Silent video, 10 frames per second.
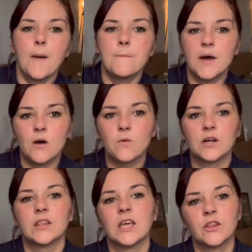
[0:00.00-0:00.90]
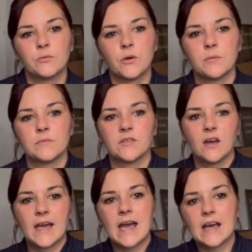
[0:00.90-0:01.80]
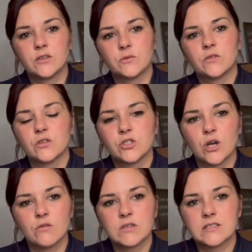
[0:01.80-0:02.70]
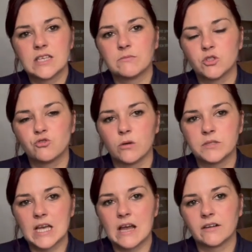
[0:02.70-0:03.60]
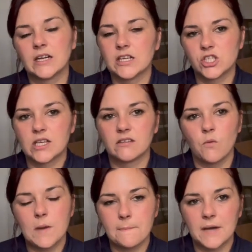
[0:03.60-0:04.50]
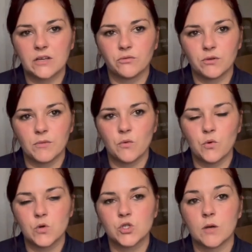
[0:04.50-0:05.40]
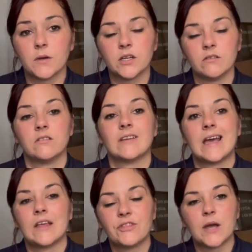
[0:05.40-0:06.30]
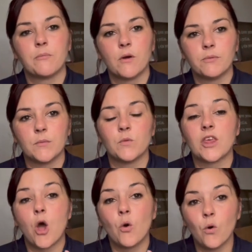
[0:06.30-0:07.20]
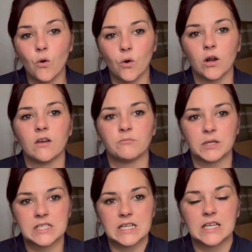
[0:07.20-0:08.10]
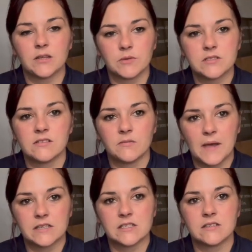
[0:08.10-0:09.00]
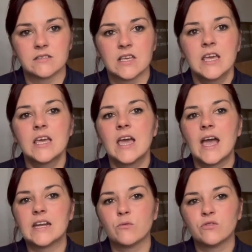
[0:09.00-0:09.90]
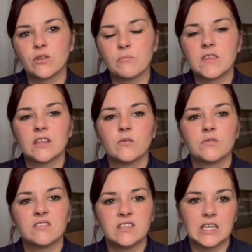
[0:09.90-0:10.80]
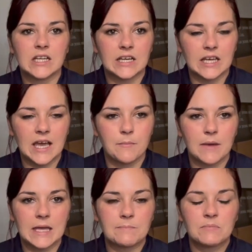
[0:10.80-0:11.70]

But one of the other problems that I had was the shoulder seemed to drop down. And actually, as I went back through my wardrobe, I noticed I had that problem with all of my Tilly in the Buttons patterns. And it was something that was niggling at me.